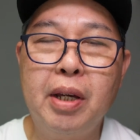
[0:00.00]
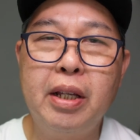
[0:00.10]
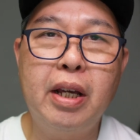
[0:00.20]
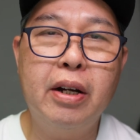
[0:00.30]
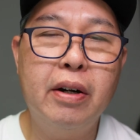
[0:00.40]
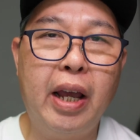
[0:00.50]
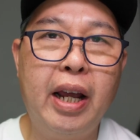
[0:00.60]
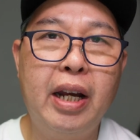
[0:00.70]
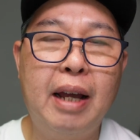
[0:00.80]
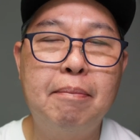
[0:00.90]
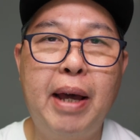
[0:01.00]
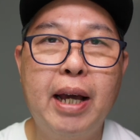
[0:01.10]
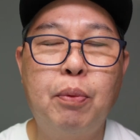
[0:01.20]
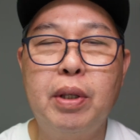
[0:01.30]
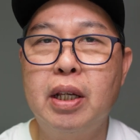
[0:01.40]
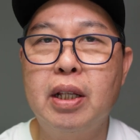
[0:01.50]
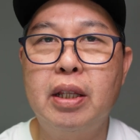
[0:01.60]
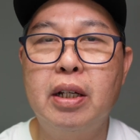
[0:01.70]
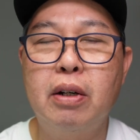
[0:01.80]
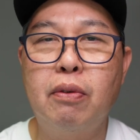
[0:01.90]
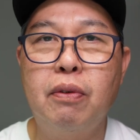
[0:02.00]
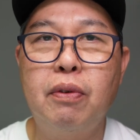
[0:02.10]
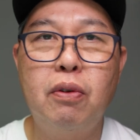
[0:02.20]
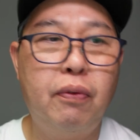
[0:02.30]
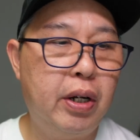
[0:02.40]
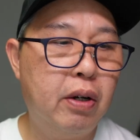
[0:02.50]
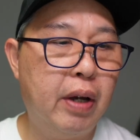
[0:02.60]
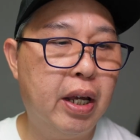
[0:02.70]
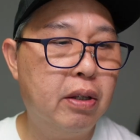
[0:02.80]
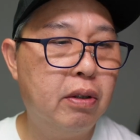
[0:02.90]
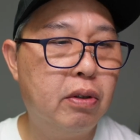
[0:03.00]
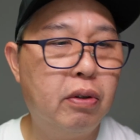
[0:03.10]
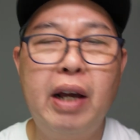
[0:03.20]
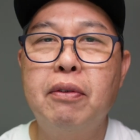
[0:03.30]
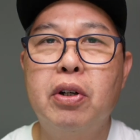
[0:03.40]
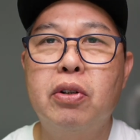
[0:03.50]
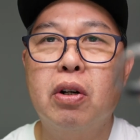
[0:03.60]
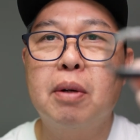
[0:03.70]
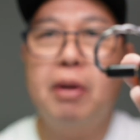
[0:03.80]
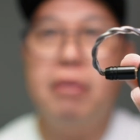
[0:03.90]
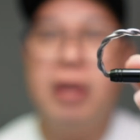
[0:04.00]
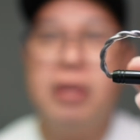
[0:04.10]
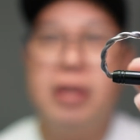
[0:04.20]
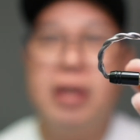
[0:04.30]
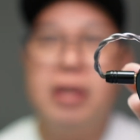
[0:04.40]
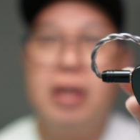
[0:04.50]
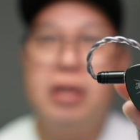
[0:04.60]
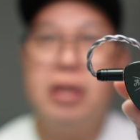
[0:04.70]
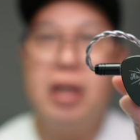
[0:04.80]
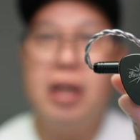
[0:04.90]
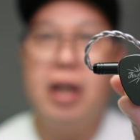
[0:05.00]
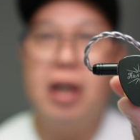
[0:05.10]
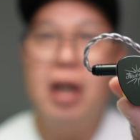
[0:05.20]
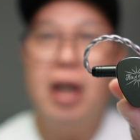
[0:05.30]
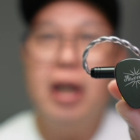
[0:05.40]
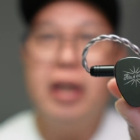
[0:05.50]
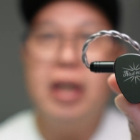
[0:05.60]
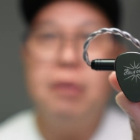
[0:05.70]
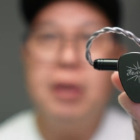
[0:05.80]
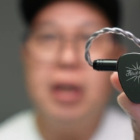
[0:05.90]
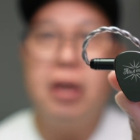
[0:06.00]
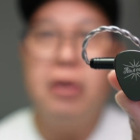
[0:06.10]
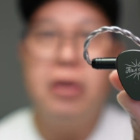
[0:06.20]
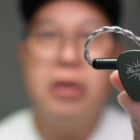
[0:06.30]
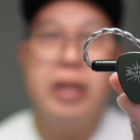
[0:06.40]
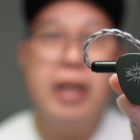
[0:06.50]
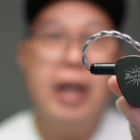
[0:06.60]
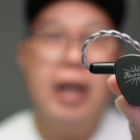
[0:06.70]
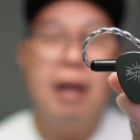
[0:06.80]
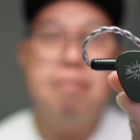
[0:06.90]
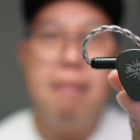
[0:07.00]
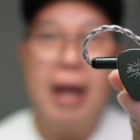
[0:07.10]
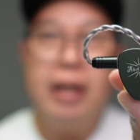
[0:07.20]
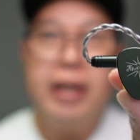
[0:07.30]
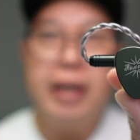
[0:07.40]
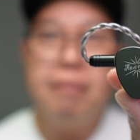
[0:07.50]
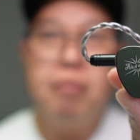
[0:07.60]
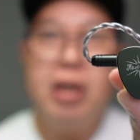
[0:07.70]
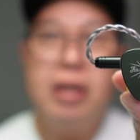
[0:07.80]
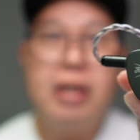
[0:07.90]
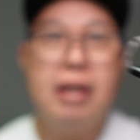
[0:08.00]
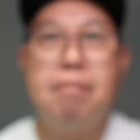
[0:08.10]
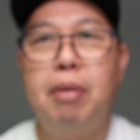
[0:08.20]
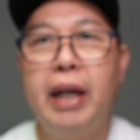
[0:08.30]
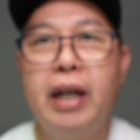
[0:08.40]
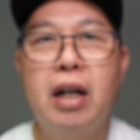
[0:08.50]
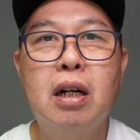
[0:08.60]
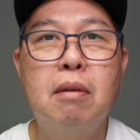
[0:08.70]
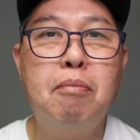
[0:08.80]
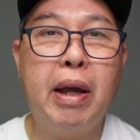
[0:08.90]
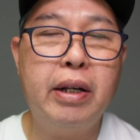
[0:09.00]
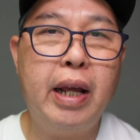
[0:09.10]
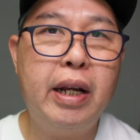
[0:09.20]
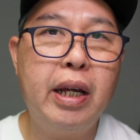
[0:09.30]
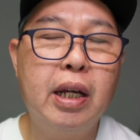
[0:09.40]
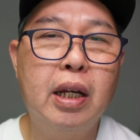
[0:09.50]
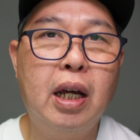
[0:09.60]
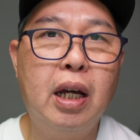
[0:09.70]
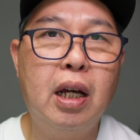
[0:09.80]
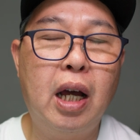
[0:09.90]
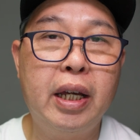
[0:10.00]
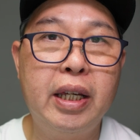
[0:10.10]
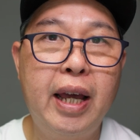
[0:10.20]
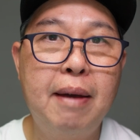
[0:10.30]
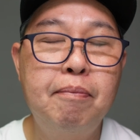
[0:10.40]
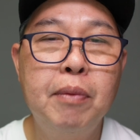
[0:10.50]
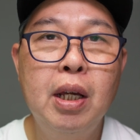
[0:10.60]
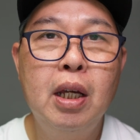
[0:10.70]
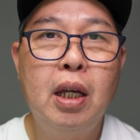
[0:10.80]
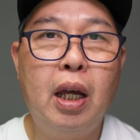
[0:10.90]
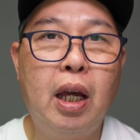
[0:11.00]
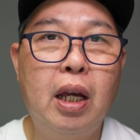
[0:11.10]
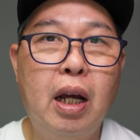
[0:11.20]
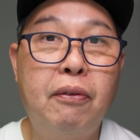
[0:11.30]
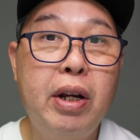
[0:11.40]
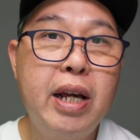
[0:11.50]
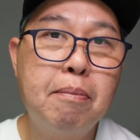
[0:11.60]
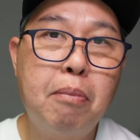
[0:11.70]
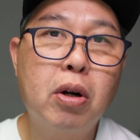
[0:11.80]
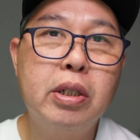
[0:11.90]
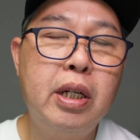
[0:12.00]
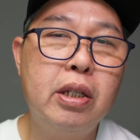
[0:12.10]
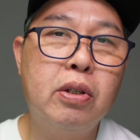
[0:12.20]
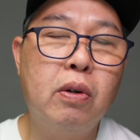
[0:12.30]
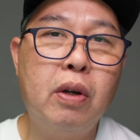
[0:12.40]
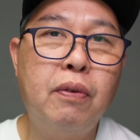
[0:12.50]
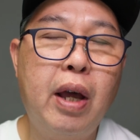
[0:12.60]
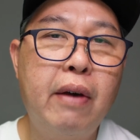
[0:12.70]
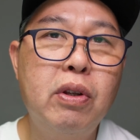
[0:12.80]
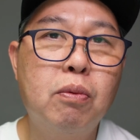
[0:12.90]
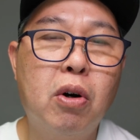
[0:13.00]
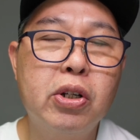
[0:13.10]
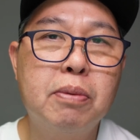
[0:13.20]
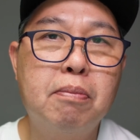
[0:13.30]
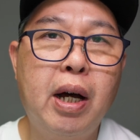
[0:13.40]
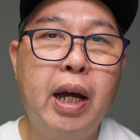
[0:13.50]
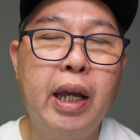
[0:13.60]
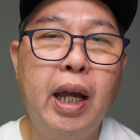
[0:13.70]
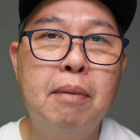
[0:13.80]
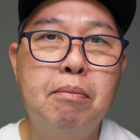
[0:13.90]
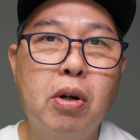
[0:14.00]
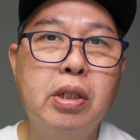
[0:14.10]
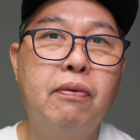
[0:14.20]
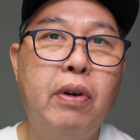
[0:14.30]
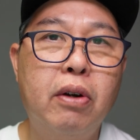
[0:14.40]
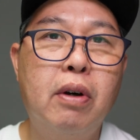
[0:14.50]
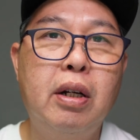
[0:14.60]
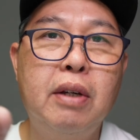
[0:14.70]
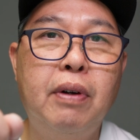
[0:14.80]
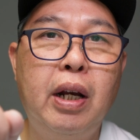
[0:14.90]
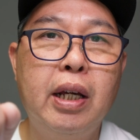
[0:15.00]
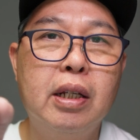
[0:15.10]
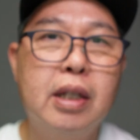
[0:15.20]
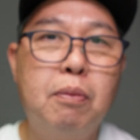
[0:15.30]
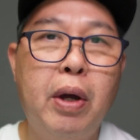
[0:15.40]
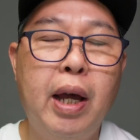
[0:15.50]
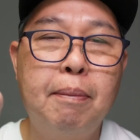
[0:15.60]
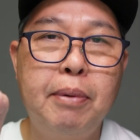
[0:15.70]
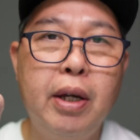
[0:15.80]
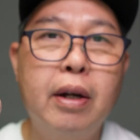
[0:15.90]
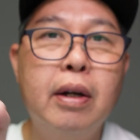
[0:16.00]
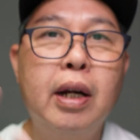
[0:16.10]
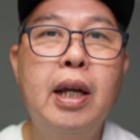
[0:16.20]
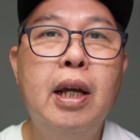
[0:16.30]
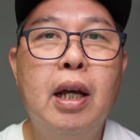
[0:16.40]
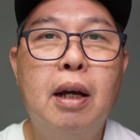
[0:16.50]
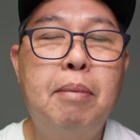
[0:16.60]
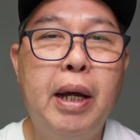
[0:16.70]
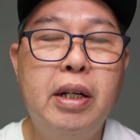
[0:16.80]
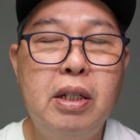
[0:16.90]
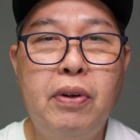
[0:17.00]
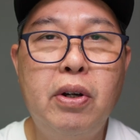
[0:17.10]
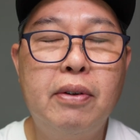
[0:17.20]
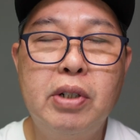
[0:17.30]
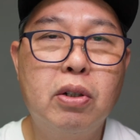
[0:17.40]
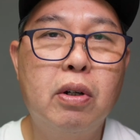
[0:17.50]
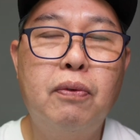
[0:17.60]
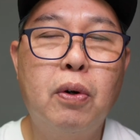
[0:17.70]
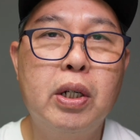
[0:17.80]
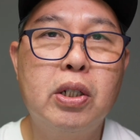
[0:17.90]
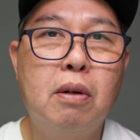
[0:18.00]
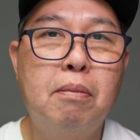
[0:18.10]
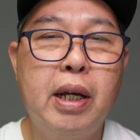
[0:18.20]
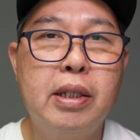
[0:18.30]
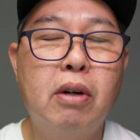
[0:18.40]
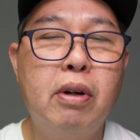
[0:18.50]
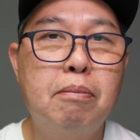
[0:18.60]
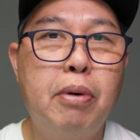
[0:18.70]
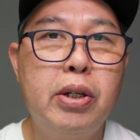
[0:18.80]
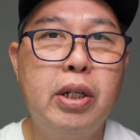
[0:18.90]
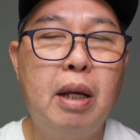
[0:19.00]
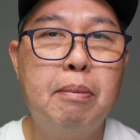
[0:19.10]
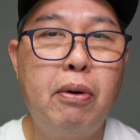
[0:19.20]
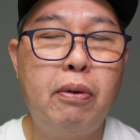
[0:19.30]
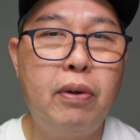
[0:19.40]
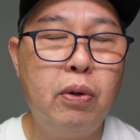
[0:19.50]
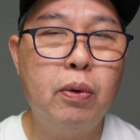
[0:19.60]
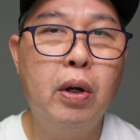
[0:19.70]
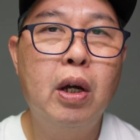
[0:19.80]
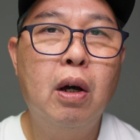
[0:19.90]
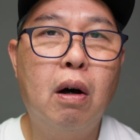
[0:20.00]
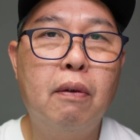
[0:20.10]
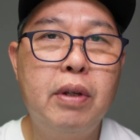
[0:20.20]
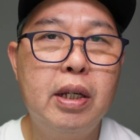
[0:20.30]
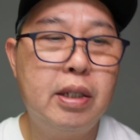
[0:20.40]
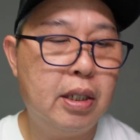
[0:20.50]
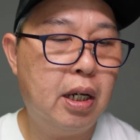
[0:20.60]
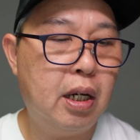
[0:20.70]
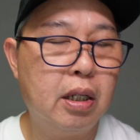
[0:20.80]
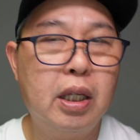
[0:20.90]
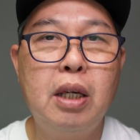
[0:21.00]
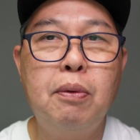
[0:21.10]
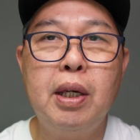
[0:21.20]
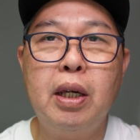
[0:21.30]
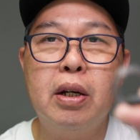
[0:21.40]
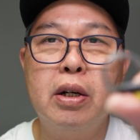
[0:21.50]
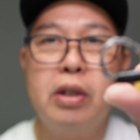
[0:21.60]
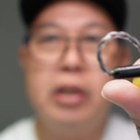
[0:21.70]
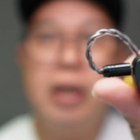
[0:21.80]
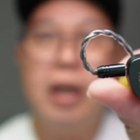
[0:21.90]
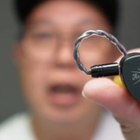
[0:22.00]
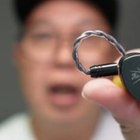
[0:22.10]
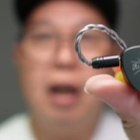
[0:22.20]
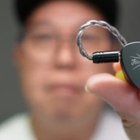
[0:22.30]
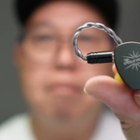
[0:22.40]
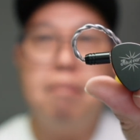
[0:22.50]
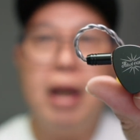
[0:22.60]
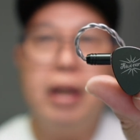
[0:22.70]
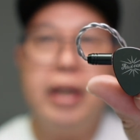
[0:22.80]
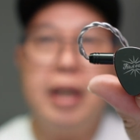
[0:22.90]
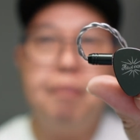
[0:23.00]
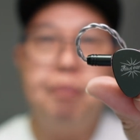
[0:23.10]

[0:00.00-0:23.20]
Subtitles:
Ian here, and I'm back with another review video, and today I'm going to talk about this. This is the Kiwiears Melody. This is a planar magnetic IEM, and I've already unboxed it, so if you haven't watched my unboxing video, I'll leave a link somewhere up here. But in this video, I'm just going to focus on my sound impression and my review of this Kiwiears Melody.